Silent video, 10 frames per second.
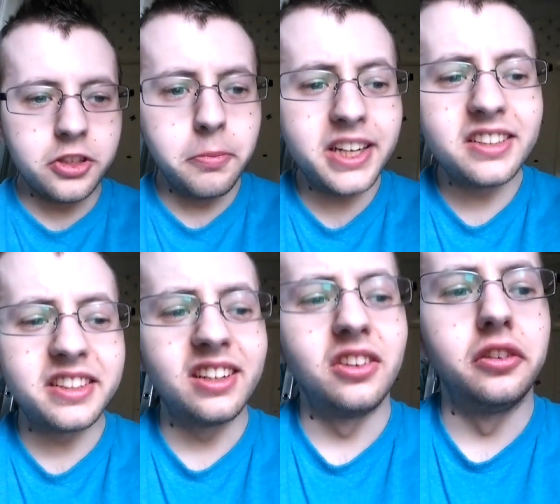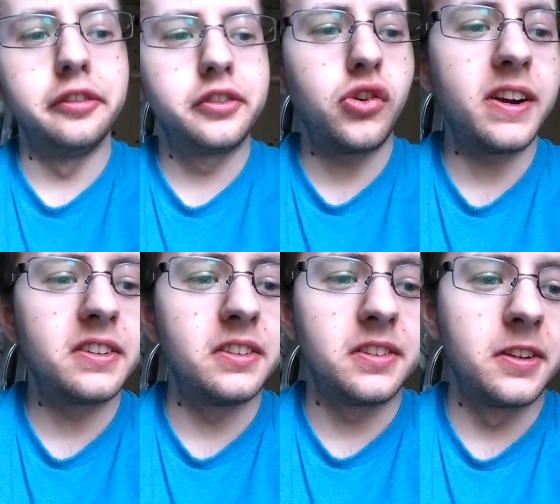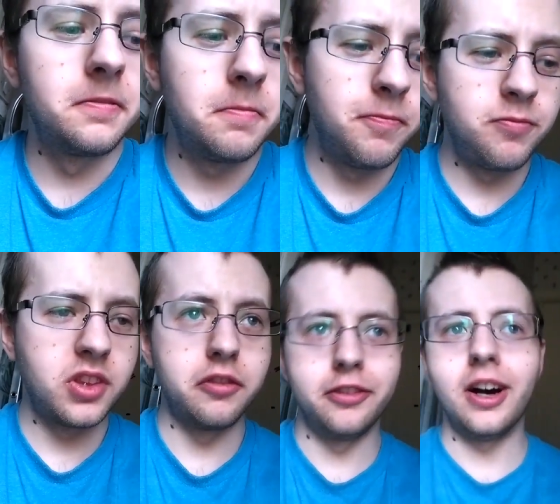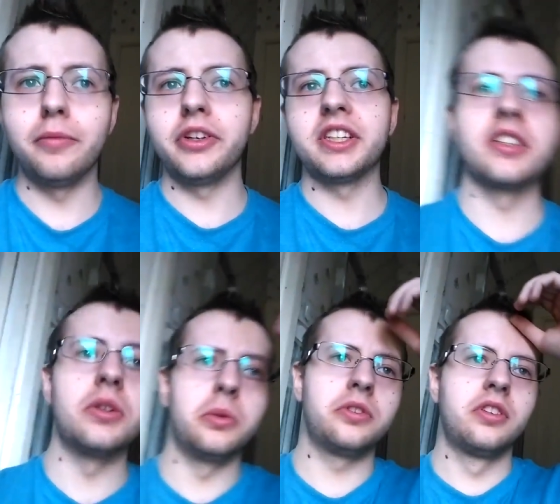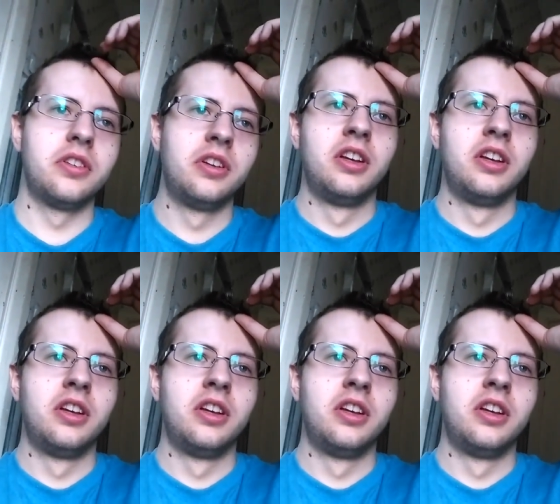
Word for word: You mainly see a lot of tractors, farm vehicles.